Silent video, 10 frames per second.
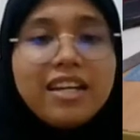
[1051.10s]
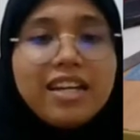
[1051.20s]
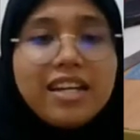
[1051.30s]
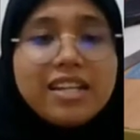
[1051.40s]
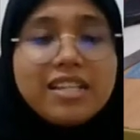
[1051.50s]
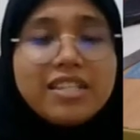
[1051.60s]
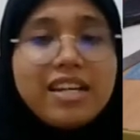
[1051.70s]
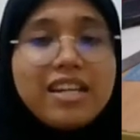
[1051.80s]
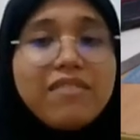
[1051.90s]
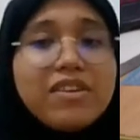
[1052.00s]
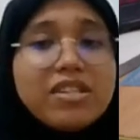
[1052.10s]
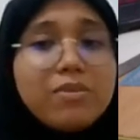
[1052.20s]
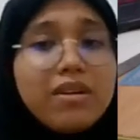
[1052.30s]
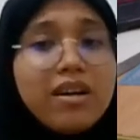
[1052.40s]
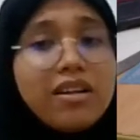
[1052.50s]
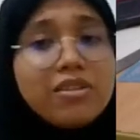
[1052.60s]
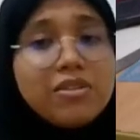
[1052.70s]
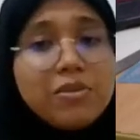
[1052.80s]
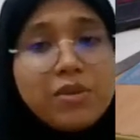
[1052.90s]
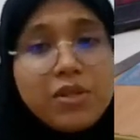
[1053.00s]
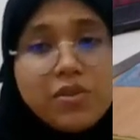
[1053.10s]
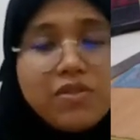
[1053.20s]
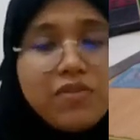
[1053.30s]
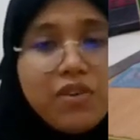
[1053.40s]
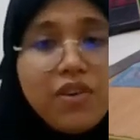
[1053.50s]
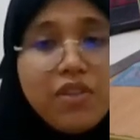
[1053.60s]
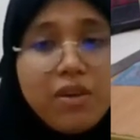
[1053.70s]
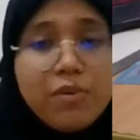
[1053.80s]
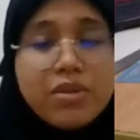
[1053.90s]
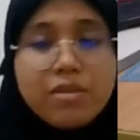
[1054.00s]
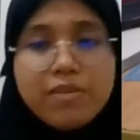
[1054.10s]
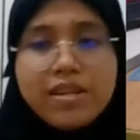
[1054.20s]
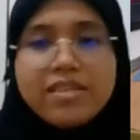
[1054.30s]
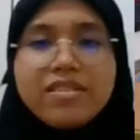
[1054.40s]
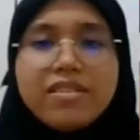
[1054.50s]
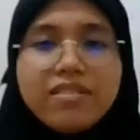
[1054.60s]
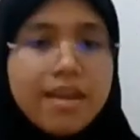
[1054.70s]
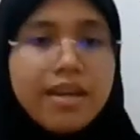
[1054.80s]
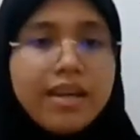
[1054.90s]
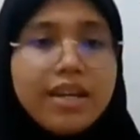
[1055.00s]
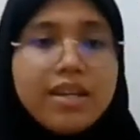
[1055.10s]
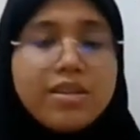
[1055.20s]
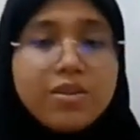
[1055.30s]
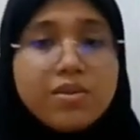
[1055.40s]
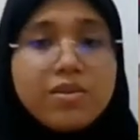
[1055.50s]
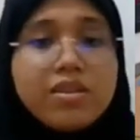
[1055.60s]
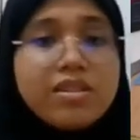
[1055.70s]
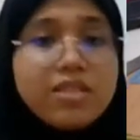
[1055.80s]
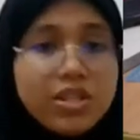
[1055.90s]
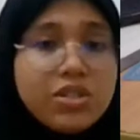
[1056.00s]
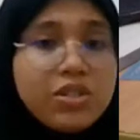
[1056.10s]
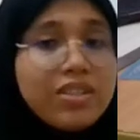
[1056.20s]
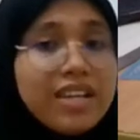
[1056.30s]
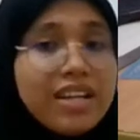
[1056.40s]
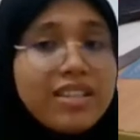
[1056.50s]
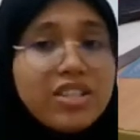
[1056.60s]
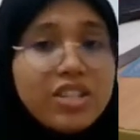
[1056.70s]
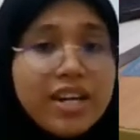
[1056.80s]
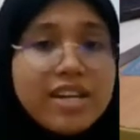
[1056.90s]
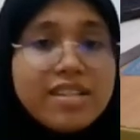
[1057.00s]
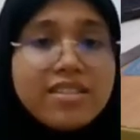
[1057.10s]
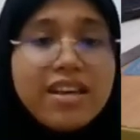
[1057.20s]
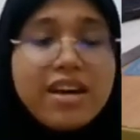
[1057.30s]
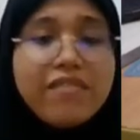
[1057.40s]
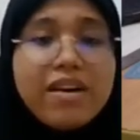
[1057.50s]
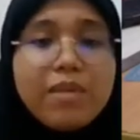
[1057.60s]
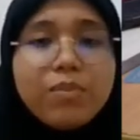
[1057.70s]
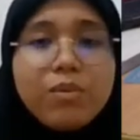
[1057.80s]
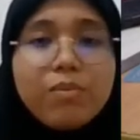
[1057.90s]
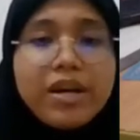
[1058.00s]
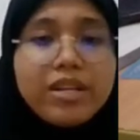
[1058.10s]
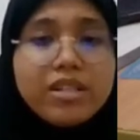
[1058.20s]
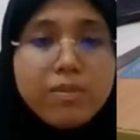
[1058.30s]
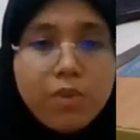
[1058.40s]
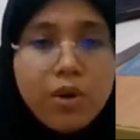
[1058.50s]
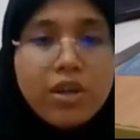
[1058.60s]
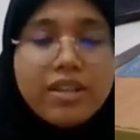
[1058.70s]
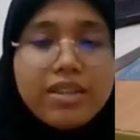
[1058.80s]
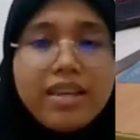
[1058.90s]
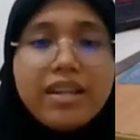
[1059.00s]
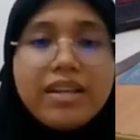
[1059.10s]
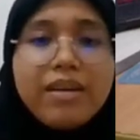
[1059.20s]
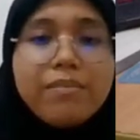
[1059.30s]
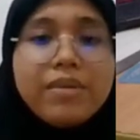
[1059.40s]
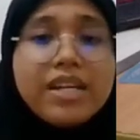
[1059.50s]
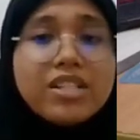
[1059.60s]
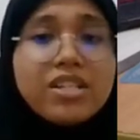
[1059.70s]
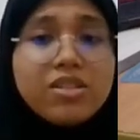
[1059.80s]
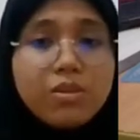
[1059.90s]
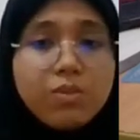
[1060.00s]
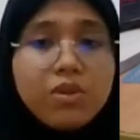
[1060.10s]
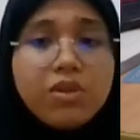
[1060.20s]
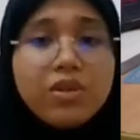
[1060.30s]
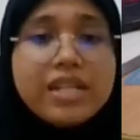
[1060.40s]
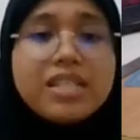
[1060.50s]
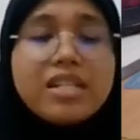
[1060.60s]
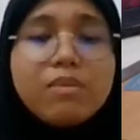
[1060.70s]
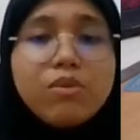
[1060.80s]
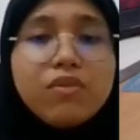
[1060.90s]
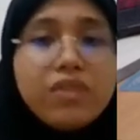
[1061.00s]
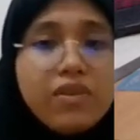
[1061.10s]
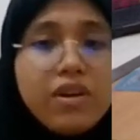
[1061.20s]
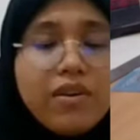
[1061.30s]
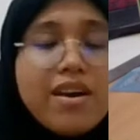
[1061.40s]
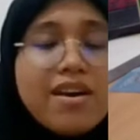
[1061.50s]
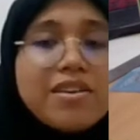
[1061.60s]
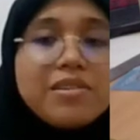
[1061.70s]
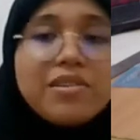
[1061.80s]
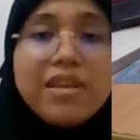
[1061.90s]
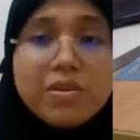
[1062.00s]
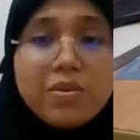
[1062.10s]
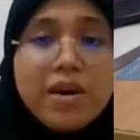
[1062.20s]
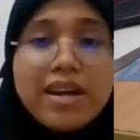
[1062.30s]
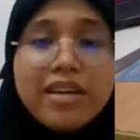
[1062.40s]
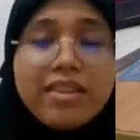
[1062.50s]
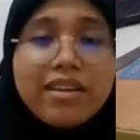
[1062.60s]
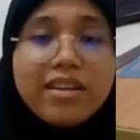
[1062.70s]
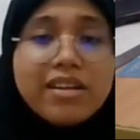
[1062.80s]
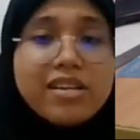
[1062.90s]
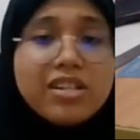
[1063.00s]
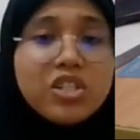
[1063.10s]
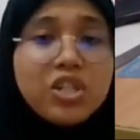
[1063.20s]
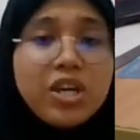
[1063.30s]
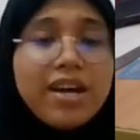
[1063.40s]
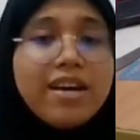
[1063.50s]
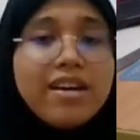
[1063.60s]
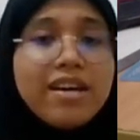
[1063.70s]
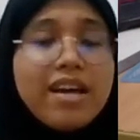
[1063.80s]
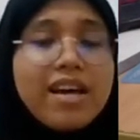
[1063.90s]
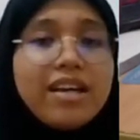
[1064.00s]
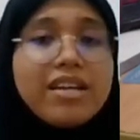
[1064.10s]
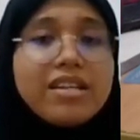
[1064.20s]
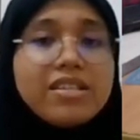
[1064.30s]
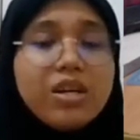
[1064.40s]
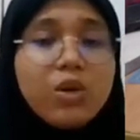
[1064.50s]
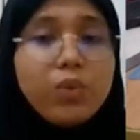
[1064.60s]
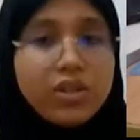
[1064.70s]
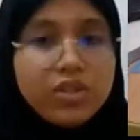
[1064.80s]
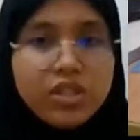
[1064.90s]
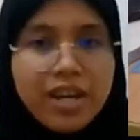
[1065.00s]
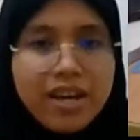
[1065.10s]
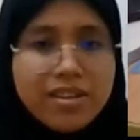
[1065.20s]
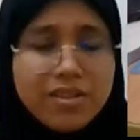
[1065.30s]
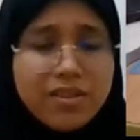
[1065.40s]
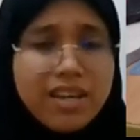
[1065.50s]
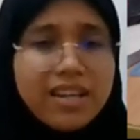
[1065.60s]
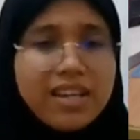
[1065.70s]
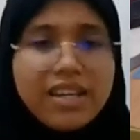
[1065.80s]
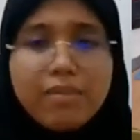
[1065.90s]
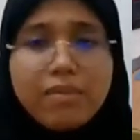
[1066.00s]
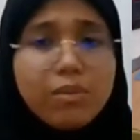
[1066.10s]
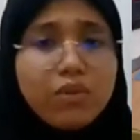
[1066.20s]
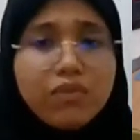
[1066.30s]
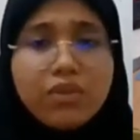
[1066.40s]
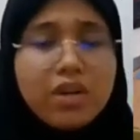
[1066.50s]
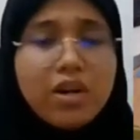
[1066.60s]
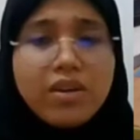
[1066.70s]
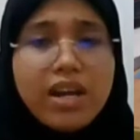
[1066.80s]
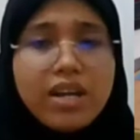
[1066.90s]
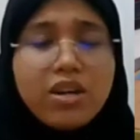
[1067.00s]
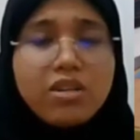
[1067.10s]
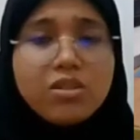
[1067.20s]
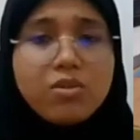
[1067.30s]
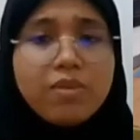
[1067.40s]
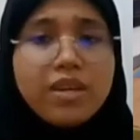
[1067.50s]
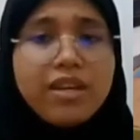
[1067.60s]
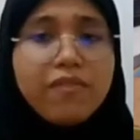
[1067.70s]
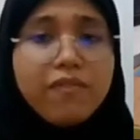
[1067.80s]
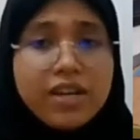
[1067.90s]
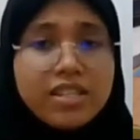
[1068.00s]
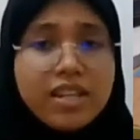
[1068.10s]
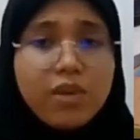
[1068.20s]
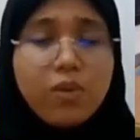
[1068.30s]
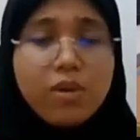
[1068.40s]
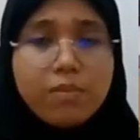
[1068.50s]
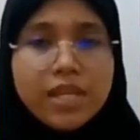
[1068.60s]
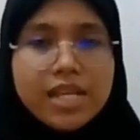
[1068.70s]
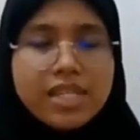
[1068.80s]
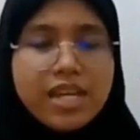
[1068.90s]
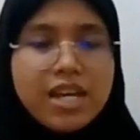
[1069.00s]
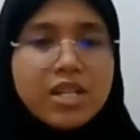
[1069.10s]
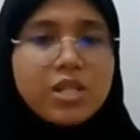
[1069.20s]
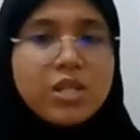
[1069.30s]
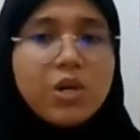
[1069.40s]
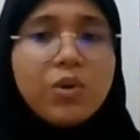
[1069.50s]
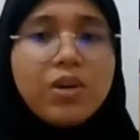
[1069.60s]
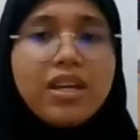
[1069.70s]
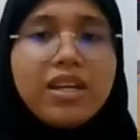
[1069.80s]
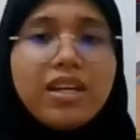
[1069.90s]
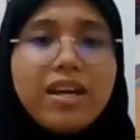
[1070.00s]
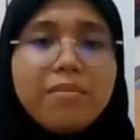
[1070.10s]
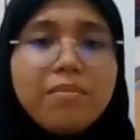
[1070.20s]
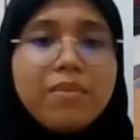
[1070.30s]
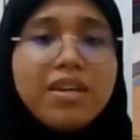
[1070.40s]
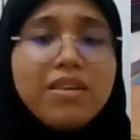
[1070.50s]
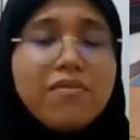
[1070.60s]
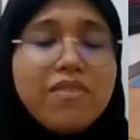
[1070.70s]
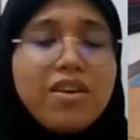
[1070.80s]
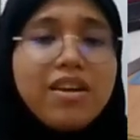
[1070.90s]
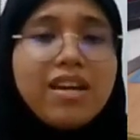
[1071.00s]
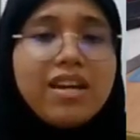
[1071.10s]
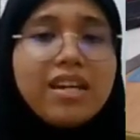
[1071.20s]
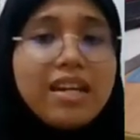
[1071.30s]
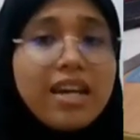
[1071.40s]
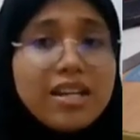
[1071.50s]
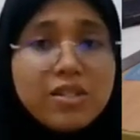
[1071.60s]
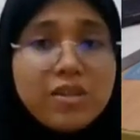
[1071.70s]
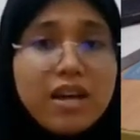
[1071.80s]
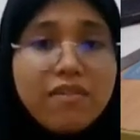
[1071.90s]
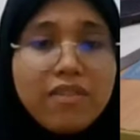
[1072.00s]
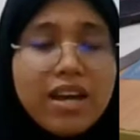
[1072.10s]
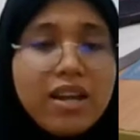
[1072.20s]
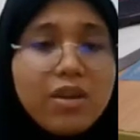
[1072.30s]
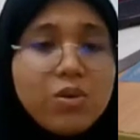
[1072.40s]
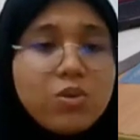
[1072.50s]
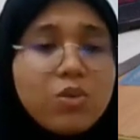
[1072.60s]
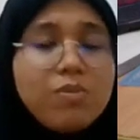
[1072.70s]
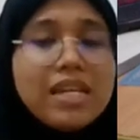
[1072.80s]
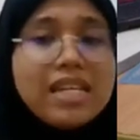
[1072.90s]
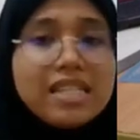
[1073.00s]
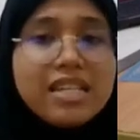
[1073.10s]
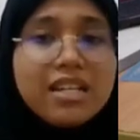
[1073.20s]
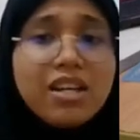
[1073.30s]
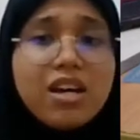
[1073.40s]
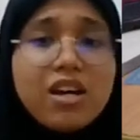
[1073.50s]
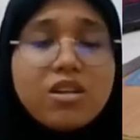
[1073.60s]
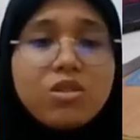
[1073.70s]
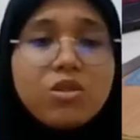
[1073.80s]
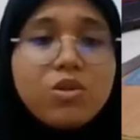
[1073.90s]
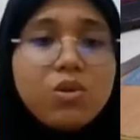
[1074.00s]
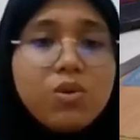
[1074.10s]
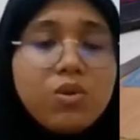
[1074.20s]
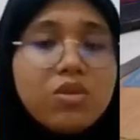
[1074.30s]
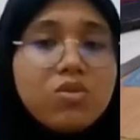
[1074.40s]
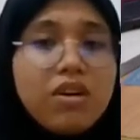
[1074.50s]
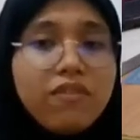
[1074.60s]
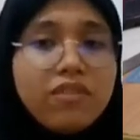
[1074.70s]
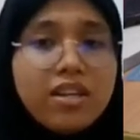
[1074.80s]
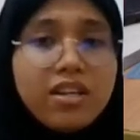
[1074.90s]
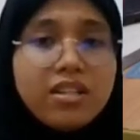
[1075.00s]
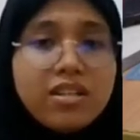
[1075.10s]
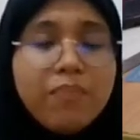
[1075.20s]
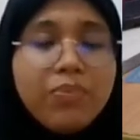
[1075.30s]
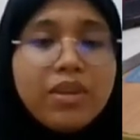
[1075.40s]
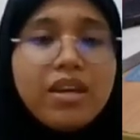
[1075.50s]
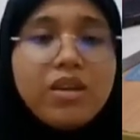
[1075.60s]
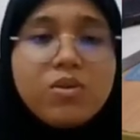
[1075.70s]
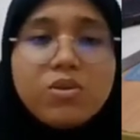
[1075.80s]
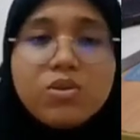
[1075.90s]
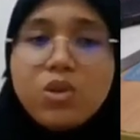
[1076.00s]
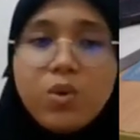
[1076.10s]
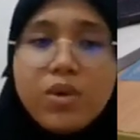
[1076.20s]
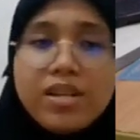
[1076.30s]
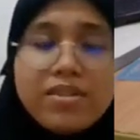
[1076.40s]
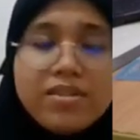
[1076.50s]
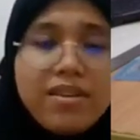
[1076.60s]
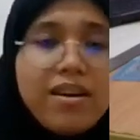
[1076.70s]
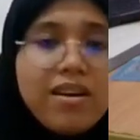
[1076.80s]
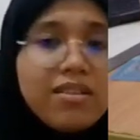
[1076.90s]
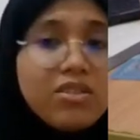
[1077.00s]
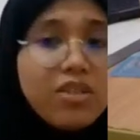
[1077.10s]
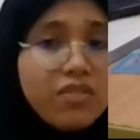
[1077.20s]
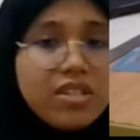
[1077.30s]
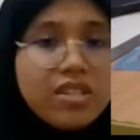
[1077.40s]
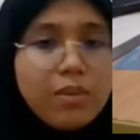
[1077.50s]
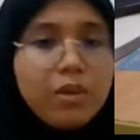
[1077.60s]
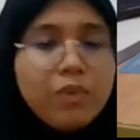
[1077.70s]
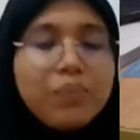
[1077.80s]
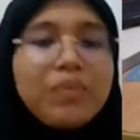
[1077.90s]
it is an advisable color to be used for a therapeutic place. It is also essential that the chairs have ample back support that can be adjustable or easily moved around. So that's why the chair is a wheelchair, so that it can be moved around and not to be fixed at one place. So it can be very nice to have that, and also be easier to do the drafting and also drawings on the drafting table.